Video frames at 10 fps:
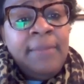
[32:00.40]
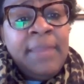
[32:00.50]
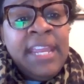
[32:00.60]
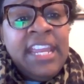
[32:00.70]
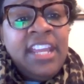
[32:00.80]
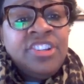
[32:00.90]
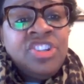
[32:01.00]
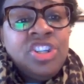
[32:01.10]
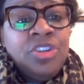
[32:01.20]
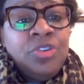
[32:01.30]
He
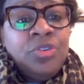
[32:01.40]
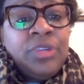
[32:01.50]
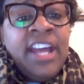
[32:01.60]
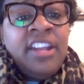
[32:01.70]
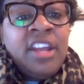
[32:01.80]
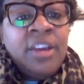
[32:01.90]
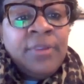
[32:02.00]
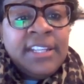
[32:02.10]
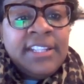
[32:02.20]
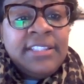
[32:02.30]
issued a
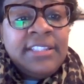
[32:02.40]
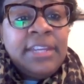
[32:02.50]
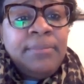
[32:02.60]
notice